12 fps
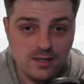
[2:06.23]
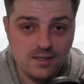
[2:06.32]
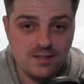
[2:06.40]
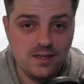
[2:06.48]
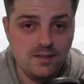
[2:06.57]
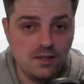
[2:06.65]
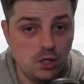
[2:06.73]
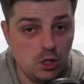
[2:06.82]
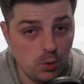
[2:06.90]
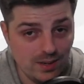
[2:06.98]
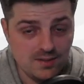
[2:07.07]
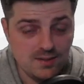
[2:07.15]
cents
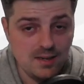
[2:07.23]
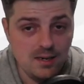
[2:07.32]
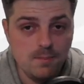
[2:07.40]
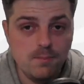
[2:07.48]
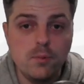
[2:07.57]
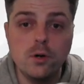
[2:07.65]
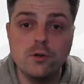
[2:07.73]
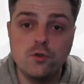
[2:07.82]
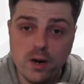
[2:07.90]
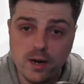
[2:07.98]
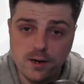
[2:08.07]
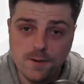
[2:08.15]
USD per
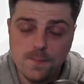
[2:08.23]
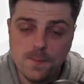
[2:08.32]
trade,